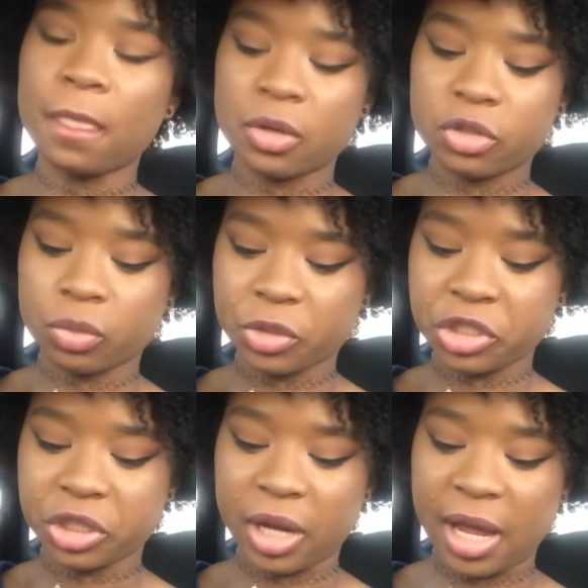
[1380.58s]
so much
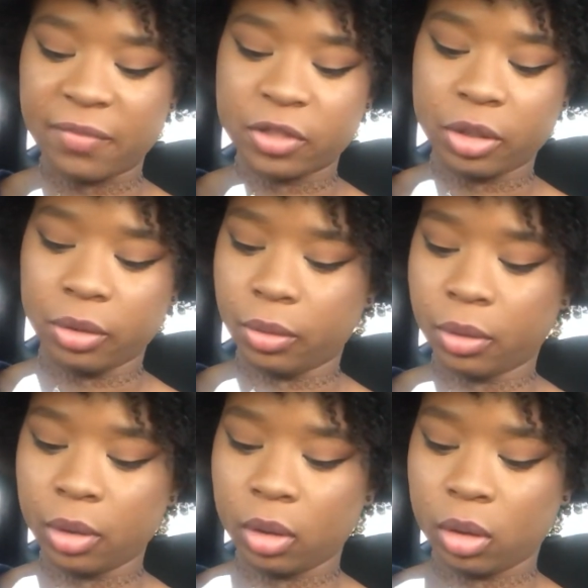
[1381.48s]
shit I have to
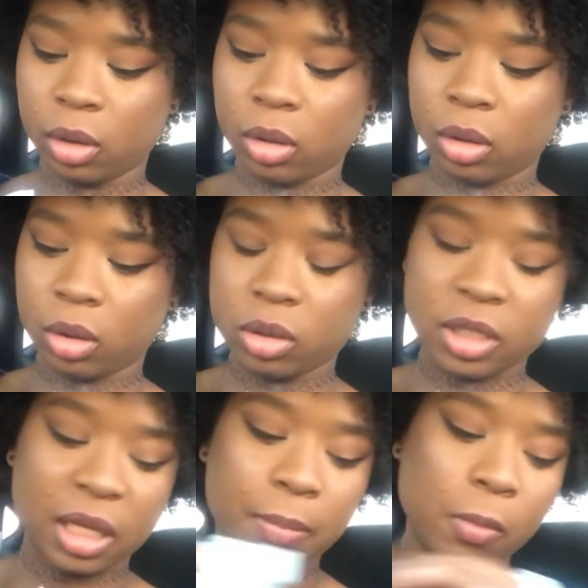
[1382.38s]
do to get